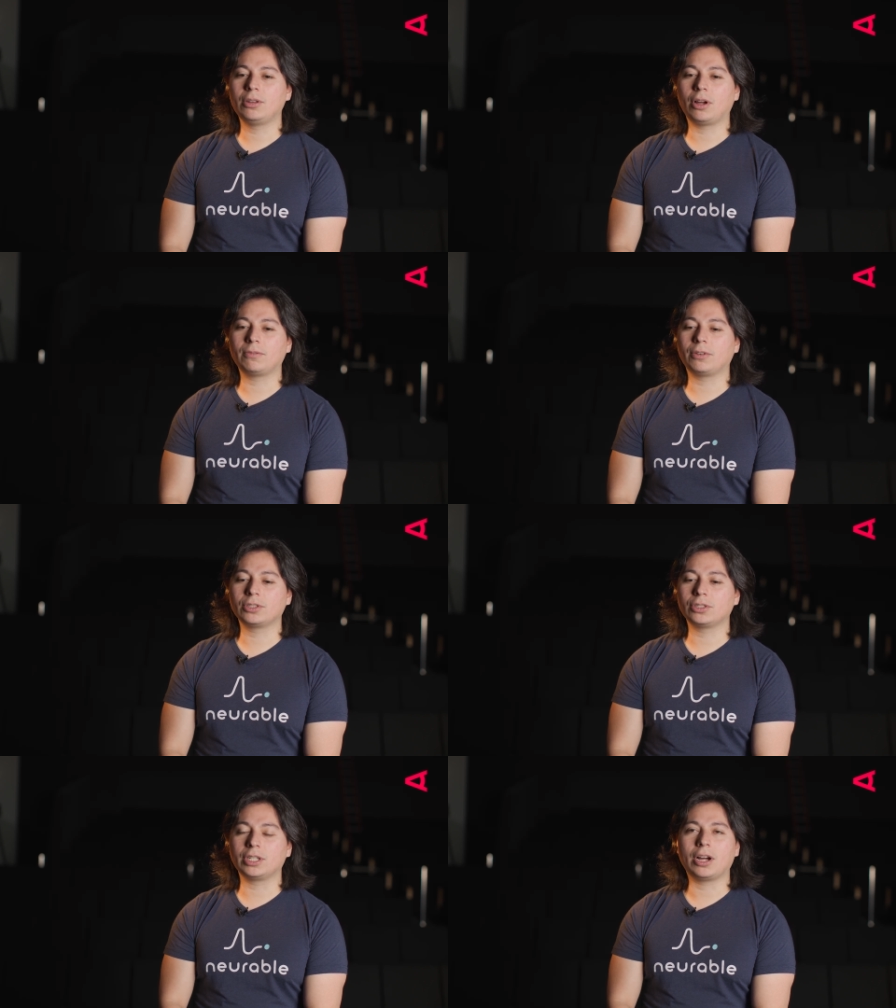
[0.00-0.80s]

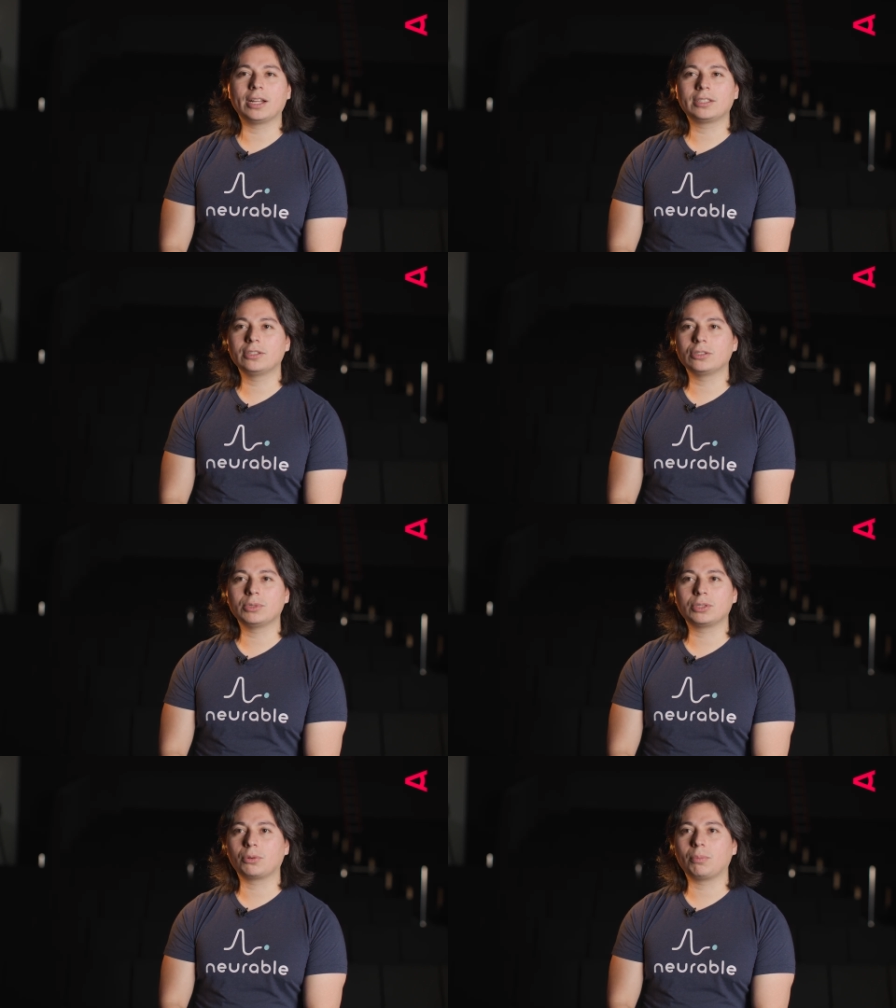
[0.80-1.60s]
non-functioning autism
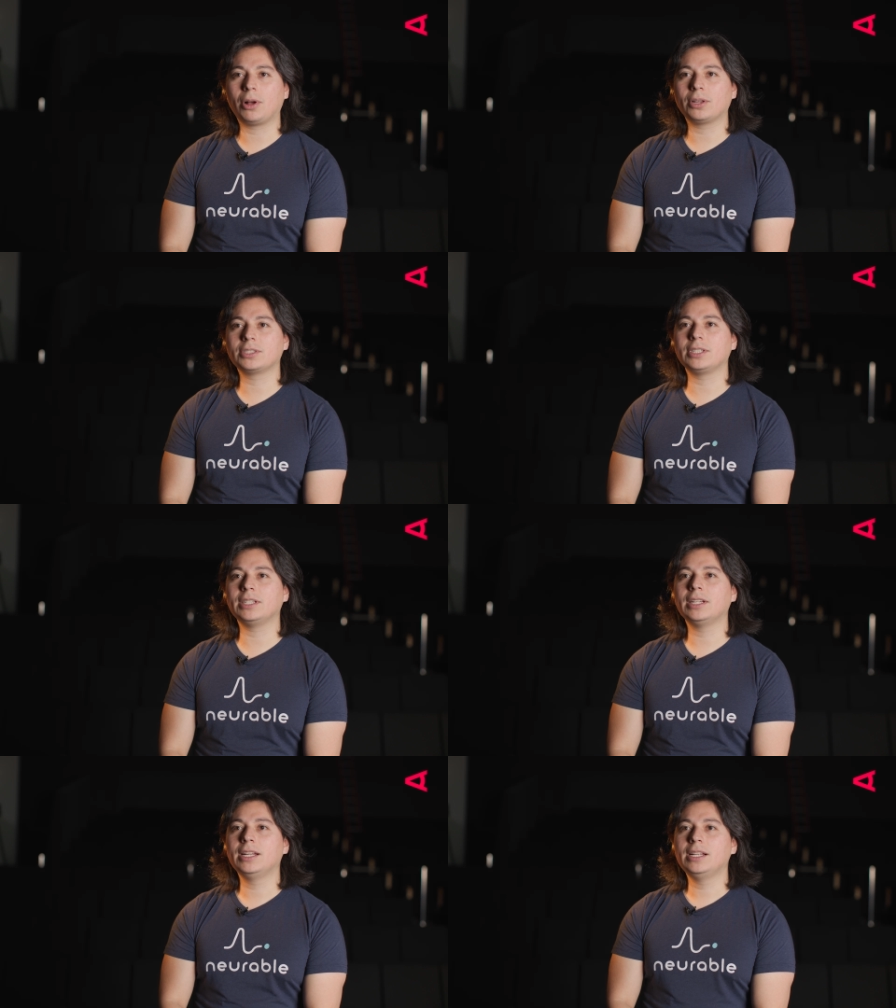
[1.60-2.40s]
cerebral palsy,